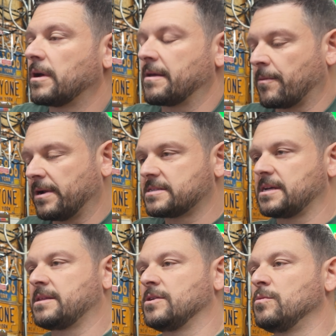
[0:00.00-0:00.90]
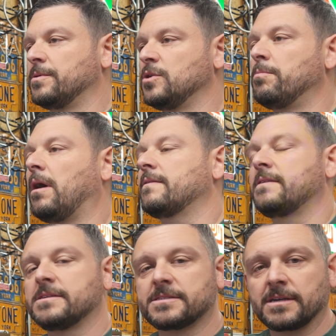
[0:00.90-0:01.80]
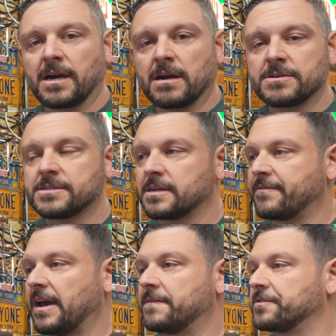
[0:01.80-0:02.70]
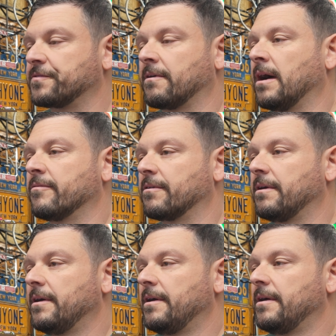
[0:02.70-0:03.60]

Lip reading: I want to say that when you bought these cigars, I've had this forever.